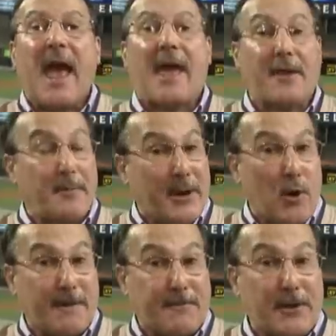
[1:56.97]
And they'll be
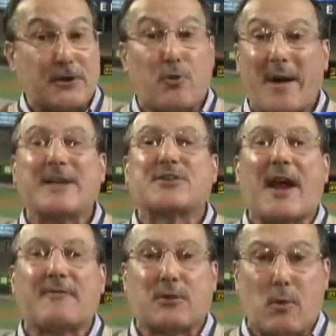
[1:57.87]
going for their
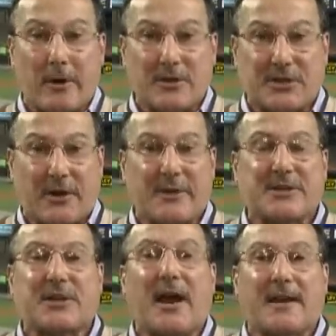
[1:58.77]
27th World
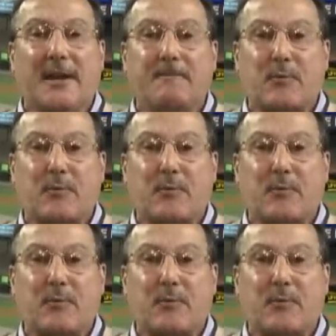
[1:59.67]
Series title